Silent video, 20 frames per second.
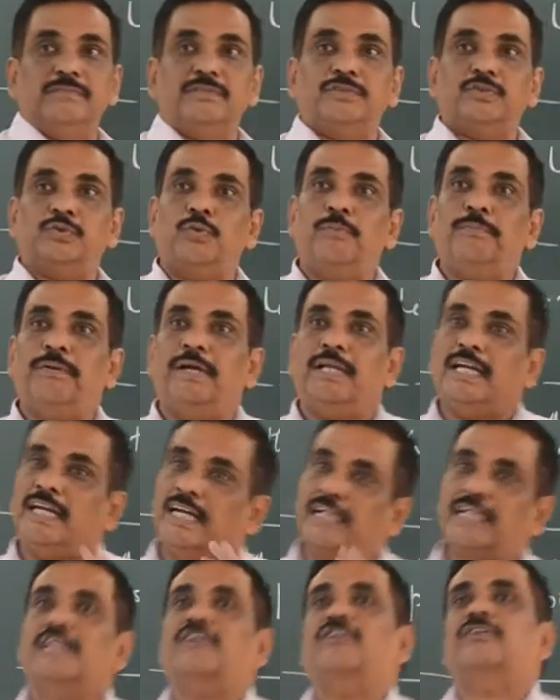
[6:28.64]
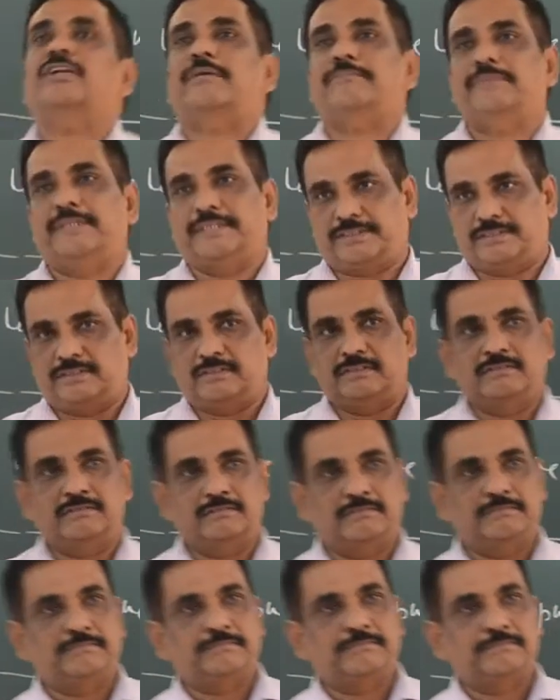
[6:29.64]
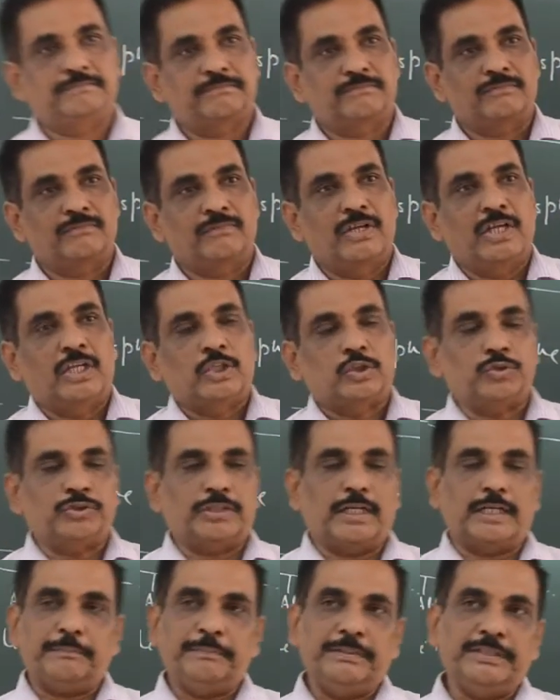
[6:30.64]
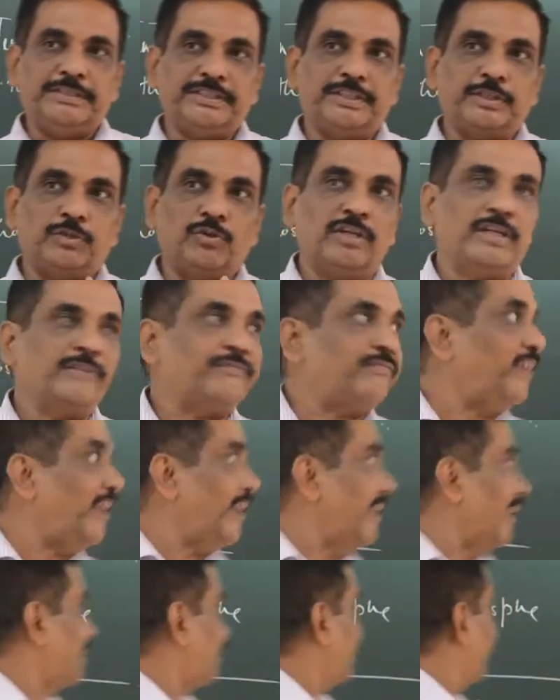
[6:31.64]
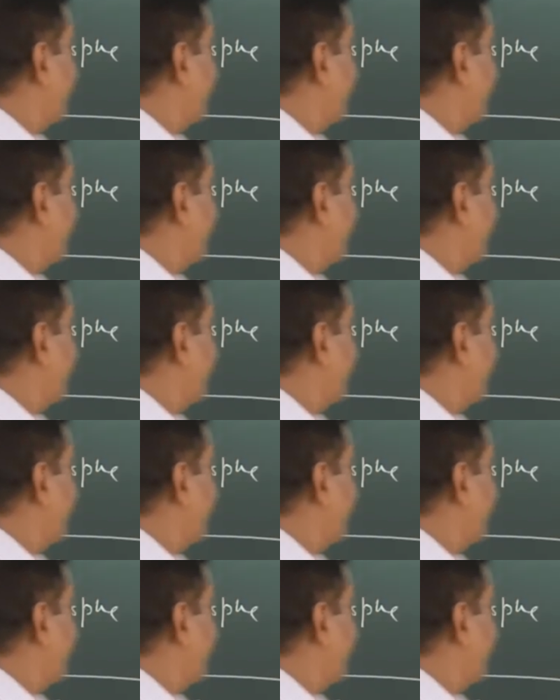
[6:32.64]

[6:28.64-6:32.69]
show very little contamination. So that means it will reflect